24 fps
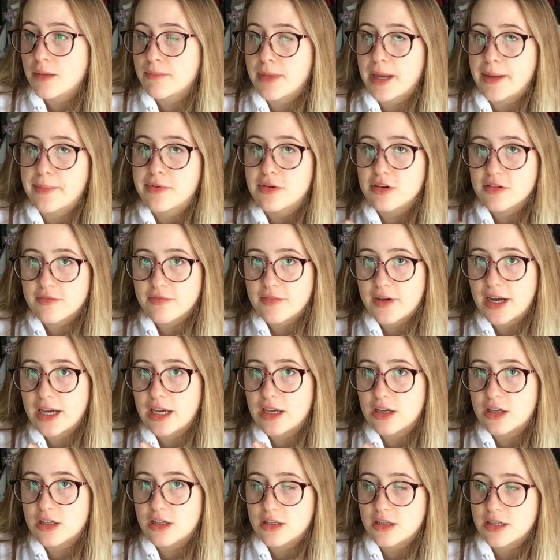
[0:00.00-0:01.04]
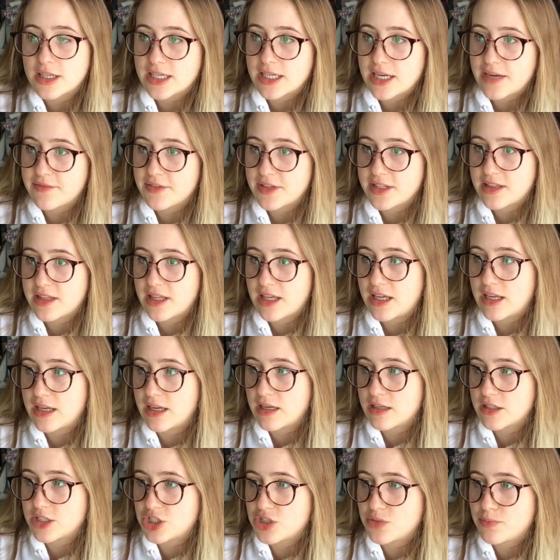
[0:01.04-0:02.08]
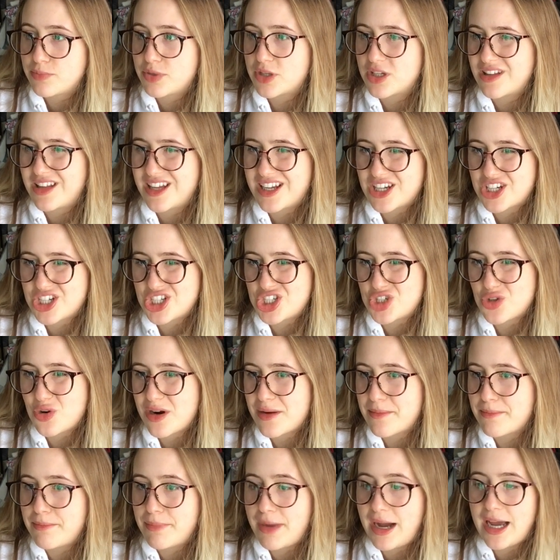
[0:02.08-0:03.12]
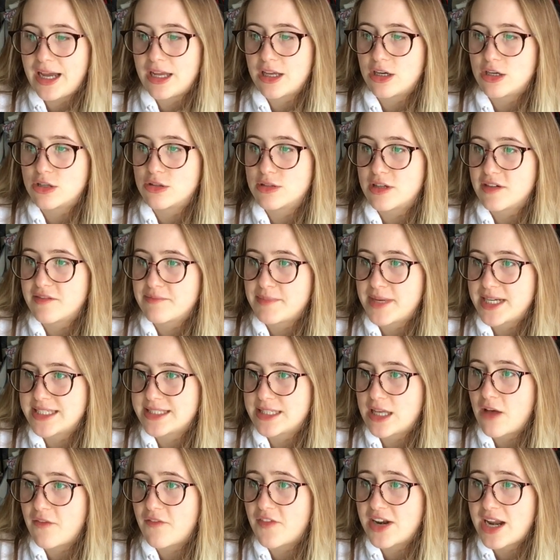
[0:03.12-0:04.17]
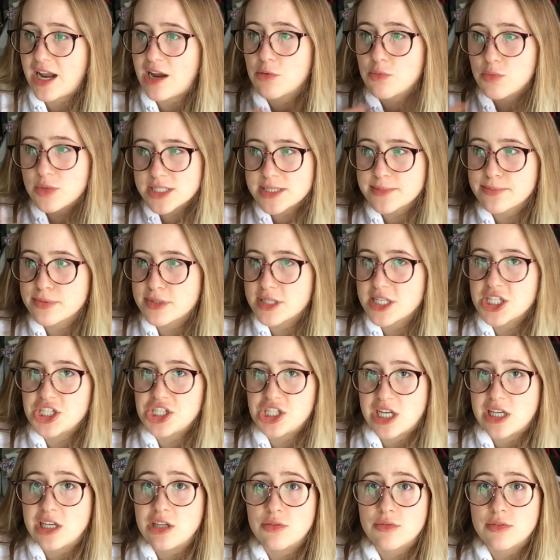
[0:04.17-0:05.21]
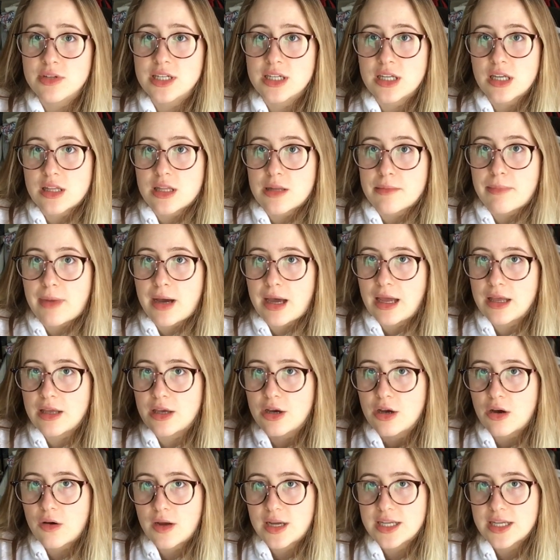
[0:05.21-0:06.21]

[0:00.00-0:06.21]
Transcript: my profile and everything, put like a short bio of myself, and I was pretty genuine in the bio.